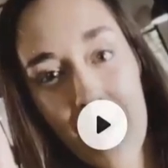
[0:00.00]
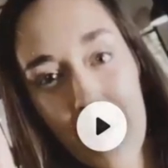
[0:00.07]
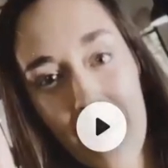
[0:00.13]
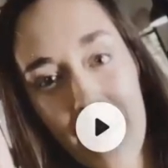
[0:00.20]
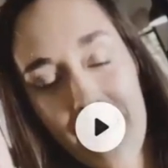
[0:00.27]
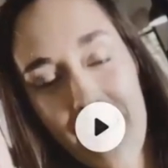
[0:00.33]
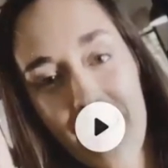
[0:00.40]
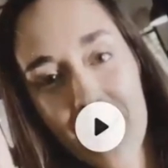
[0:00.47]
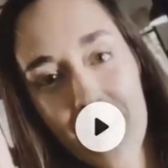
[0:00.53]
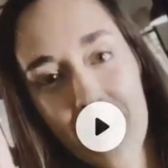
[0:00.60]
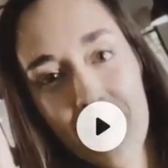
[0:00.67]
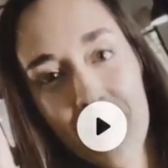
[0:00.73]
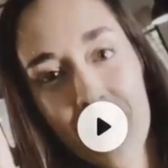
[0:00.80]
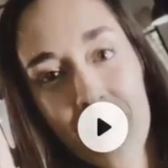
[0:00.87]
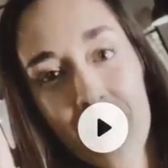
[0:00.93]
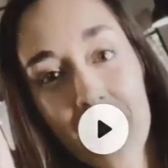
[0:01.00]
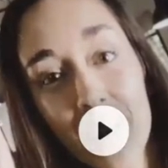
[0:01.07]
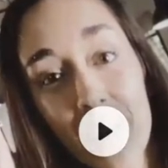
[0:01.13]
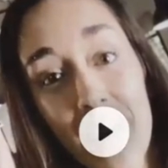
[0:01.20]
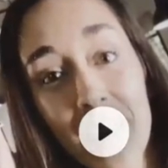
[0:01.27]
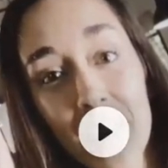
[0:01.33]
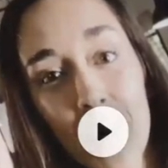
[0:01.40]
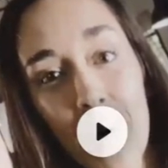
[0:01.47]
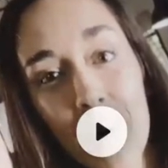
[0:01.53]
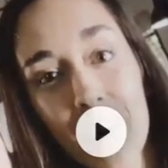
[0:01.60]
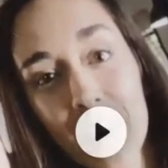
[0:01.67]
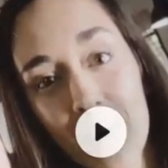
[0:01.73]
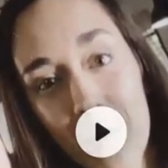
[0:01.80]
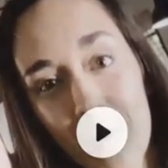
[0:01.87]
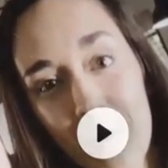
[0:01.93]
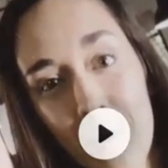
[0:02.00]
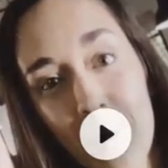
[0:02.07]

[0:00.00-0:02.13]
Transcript: me. And so when you